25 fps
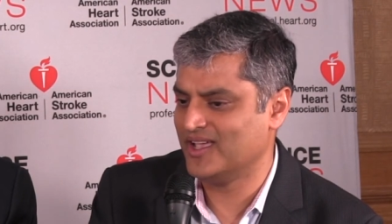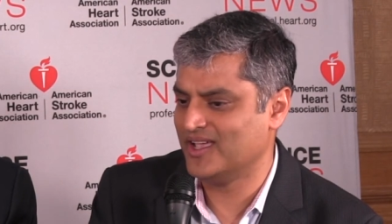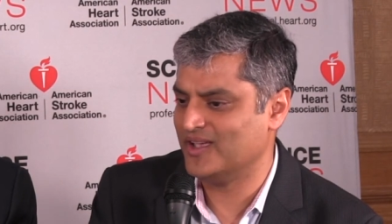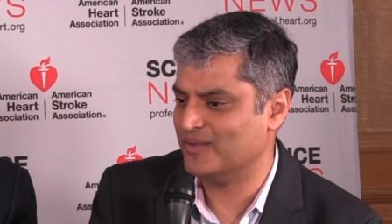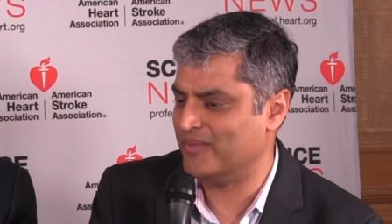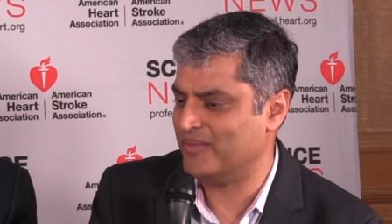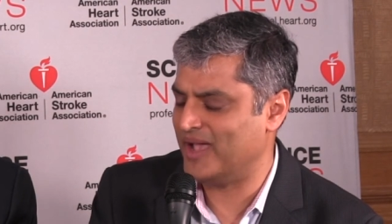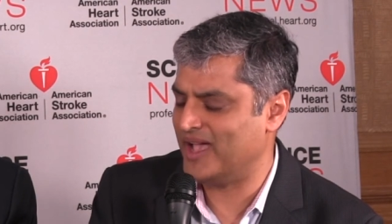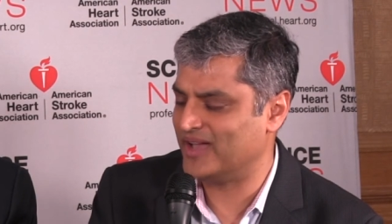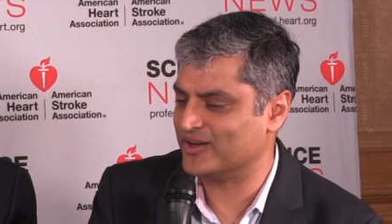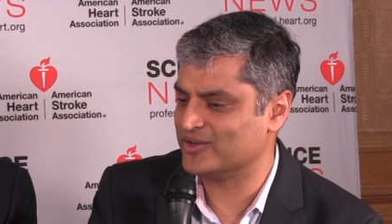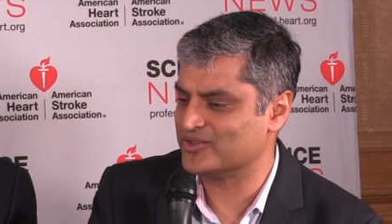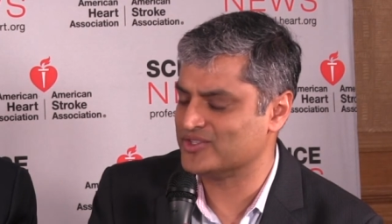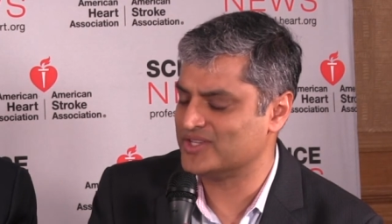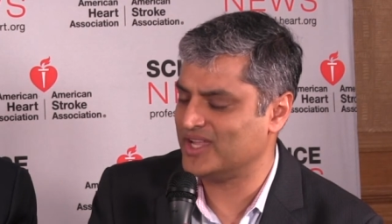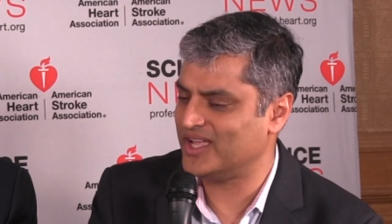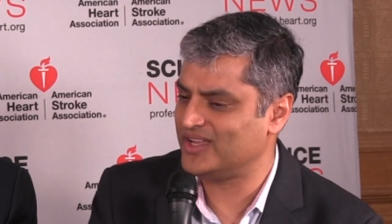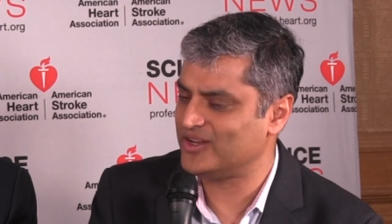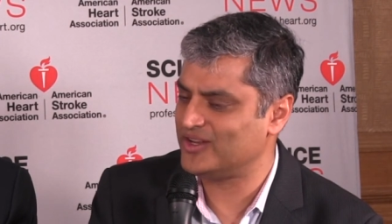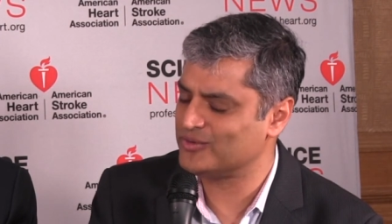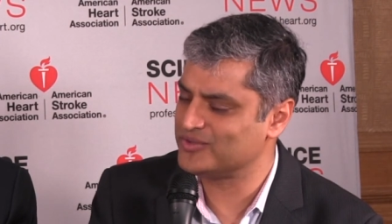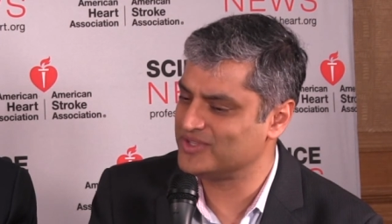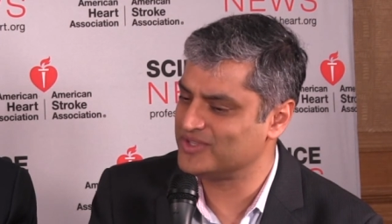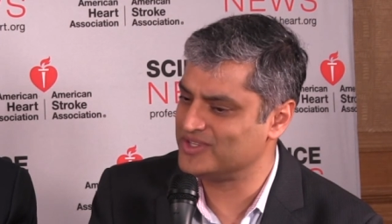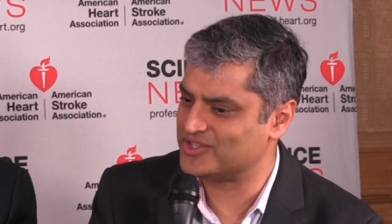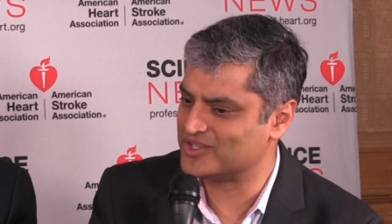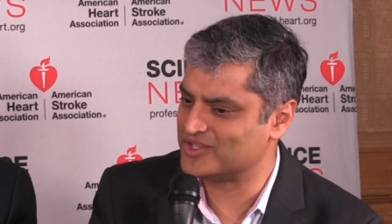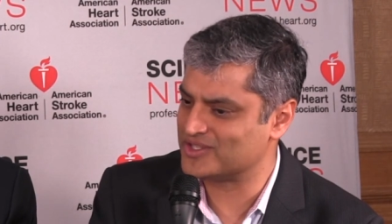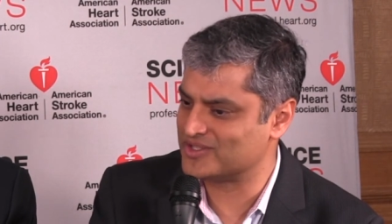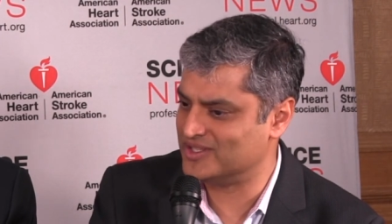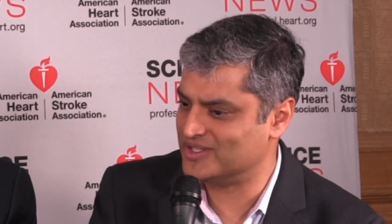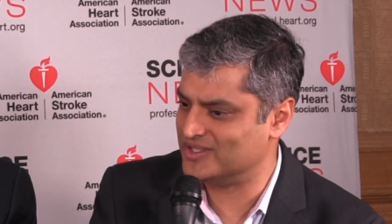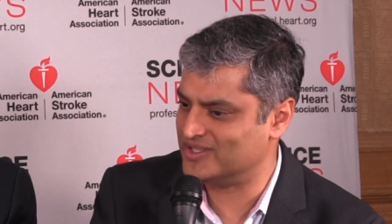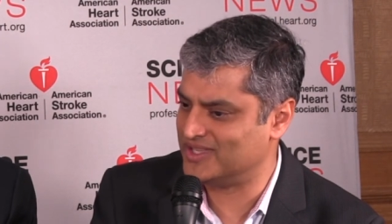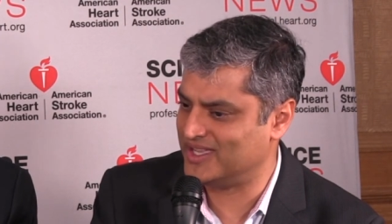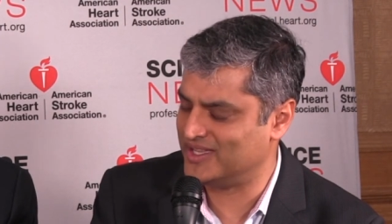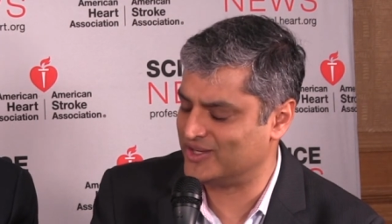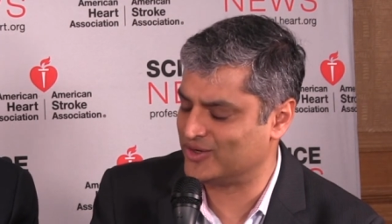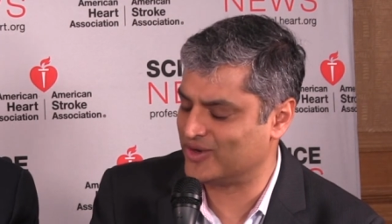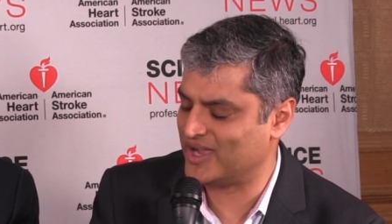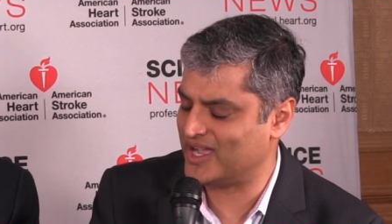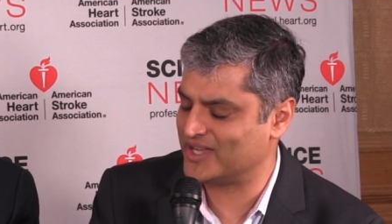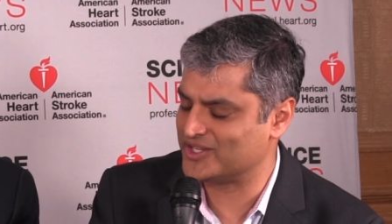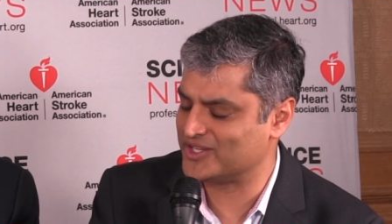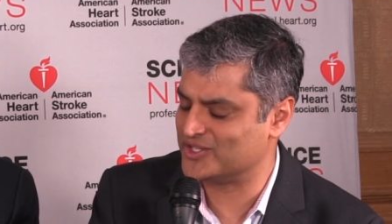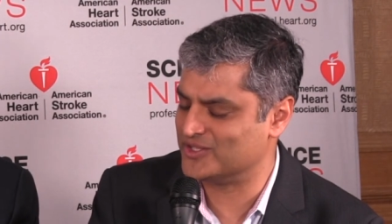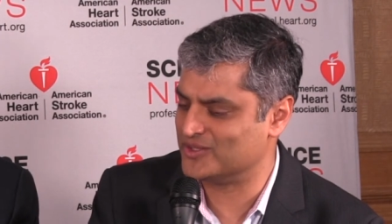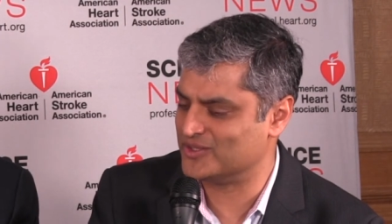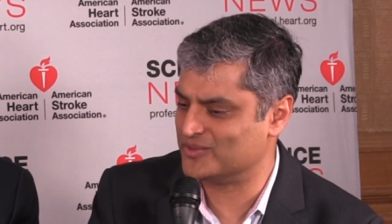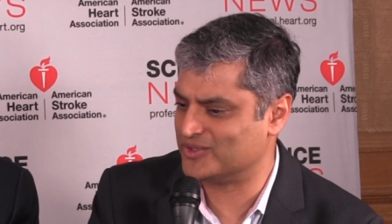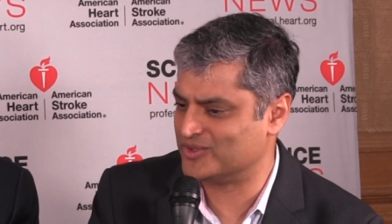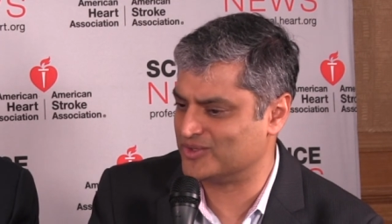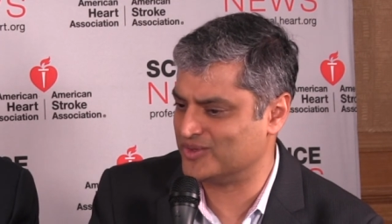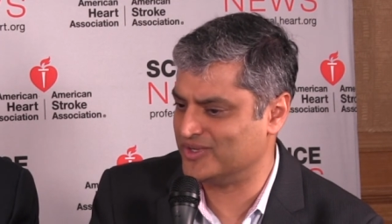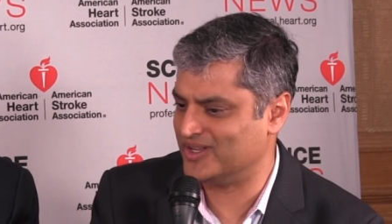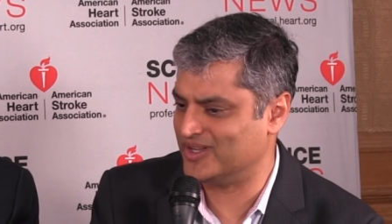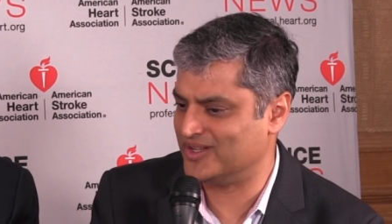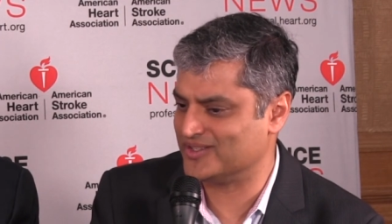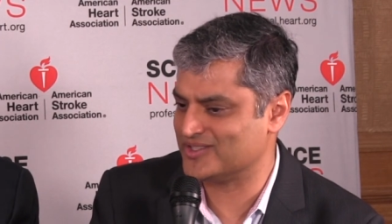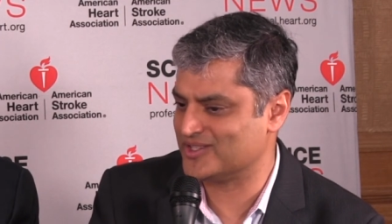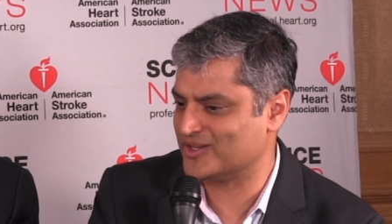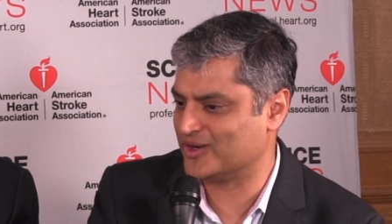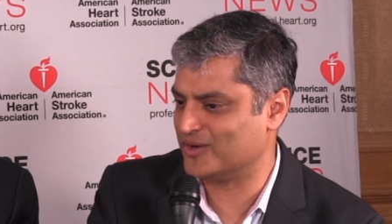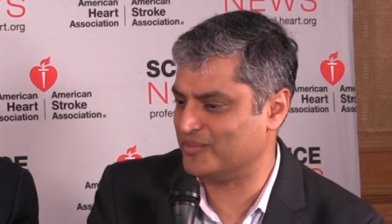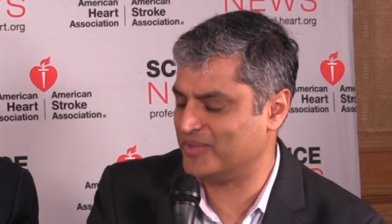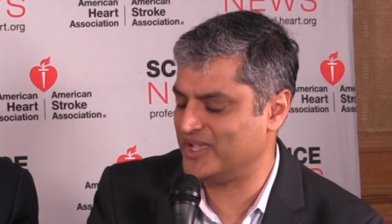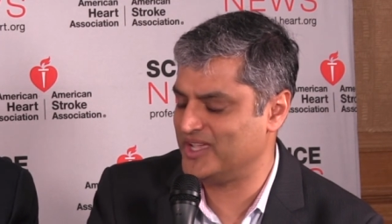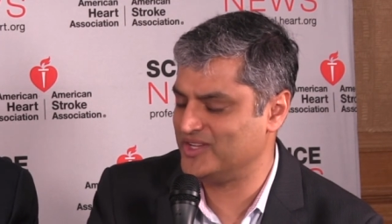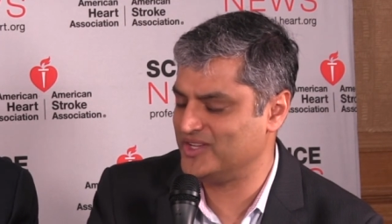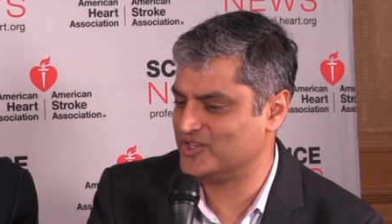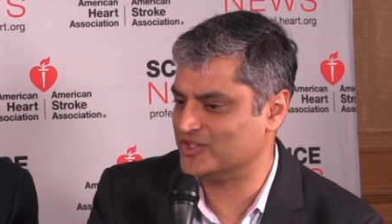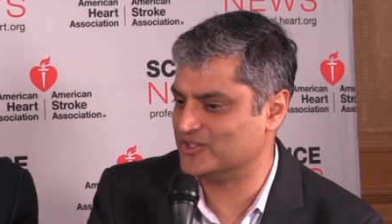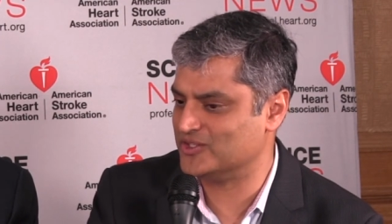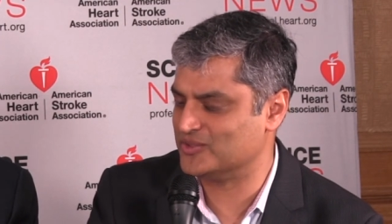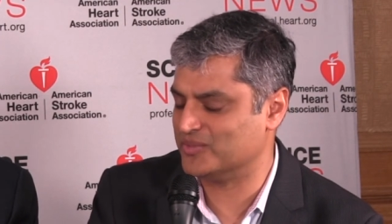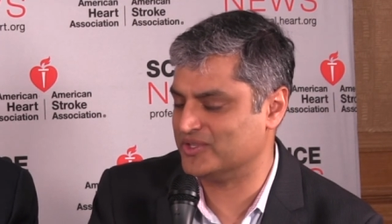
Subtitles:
matters not only just in the interactions between us and our patients,